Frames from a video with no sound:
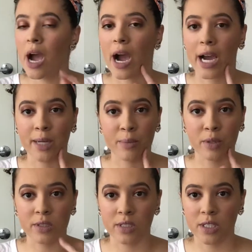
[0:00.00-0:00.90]
I
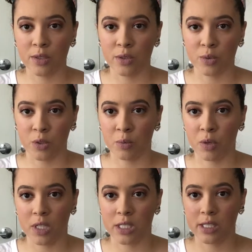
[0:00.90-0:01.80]
personally use
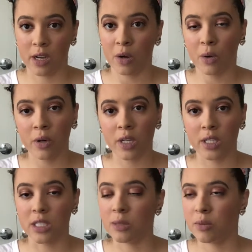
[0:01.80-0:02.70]
WordPress.org,
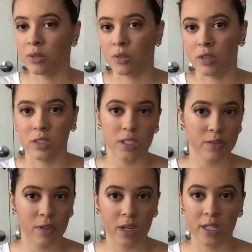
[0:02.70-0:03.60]
and it's been doing
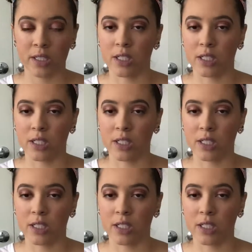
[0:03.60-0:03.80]
just fine.